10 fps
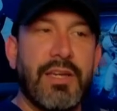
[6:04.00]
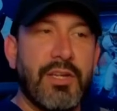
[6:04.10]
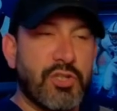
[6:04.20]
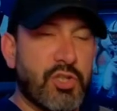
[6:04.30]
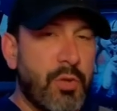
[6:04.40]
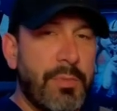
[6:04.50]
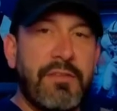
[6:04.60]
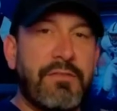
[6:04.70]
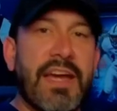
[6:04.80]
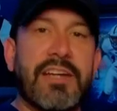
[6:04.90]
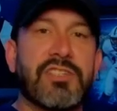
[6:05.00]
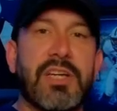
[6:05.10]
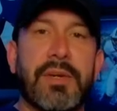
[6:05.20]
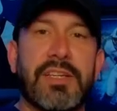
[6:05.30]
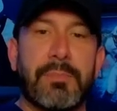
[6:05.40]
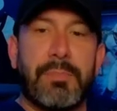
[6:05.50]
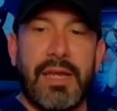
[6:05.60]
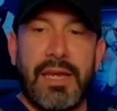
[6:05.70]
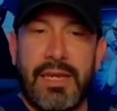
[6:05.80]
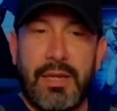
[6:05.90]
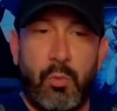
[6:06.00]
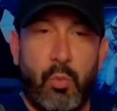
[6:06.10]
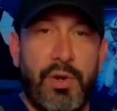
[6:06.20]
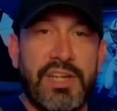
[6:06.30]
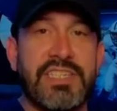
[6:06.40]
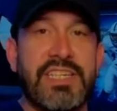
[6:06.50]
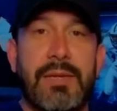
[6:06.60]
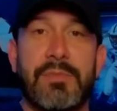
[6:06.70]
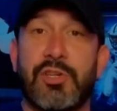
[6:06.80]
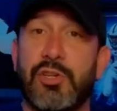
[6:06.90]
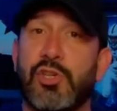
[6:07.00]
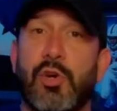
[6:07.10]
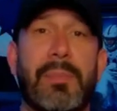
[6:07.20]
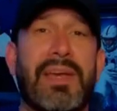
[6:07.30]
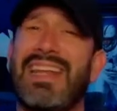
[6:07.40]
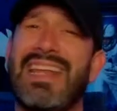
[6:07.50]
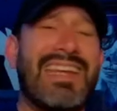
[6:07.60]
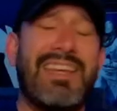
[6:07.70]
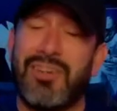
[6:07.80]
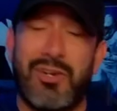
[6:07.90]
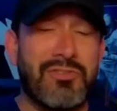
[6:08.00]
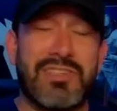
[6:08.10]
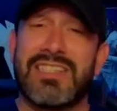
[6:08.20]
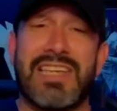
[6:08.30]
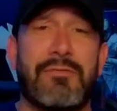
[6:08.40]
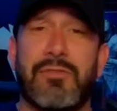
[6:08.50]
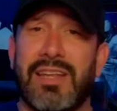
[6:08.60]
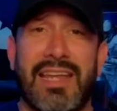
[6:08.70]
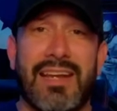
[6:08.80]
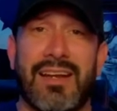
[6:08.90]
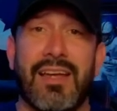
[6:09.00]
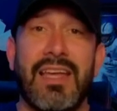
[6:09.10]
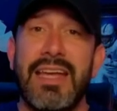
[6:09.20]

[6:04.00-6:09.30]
So many factors coming into play, which team is going to show up, and that even goes the same for Atlanta.